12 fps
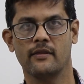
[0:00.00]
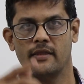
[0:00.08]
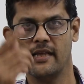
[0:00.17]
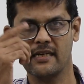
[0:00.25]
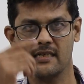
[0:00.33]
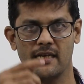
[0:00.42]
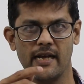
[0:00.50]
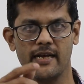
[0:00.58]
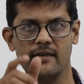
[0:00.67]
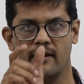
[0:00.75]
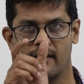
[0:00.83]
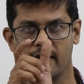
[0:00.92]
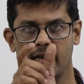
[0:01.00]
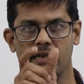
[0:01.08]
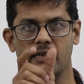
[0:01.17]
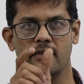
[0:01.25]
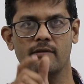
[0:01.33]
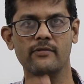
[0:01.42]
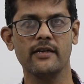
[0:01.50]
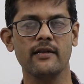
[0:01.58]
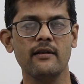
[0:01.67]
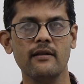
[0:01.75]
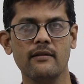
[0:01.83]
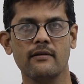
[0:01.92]
Next line again in the
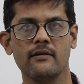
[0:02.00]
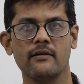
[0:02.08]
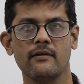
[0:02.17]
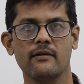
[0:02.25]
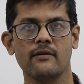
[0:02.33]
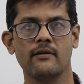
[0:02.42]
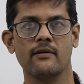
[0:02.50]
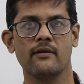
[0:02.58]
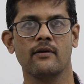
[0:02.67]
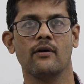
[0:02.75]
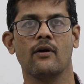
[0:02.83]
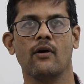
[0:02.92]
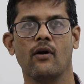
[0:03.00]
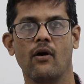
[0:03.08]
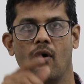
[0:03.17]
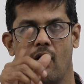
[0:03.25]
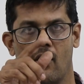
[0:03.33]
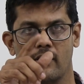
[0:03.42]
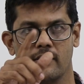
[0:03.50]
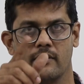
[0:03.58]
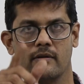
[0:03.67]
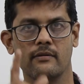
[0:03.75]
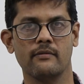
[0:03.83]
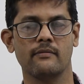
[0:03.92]
middle. On.